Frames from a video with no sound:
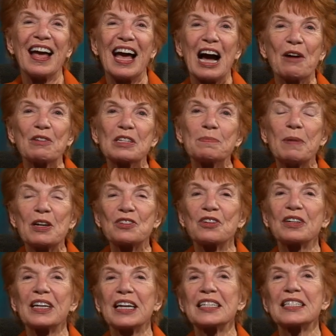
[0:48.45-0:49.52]
Our special
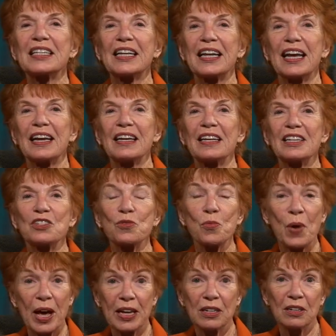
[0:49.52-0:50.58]
guest today is
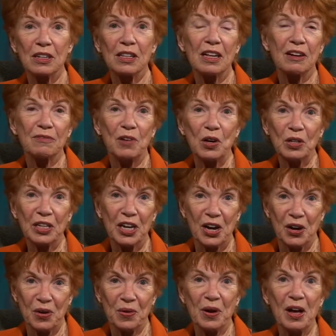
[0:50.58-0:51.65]
Randall
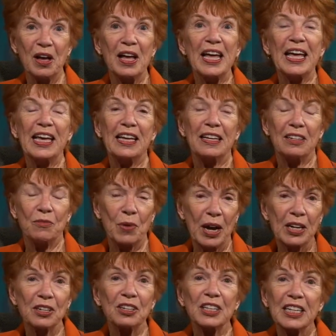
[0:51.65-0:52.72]
Avolio.
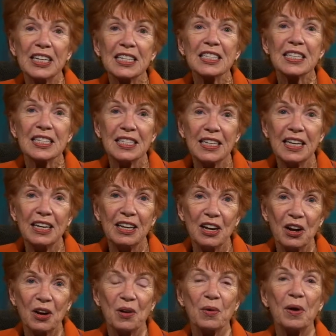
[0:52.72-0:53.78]
Randall is the
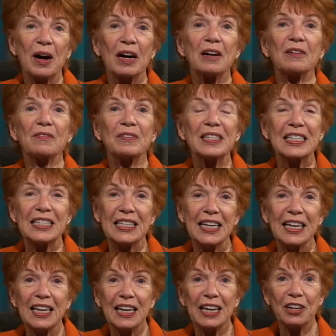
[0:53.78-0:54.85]
CEO of
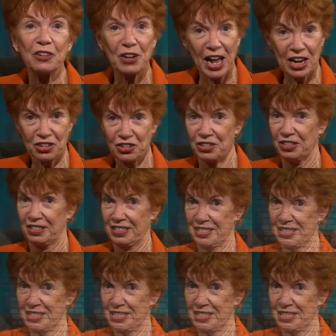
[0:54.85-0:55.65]
SEE International.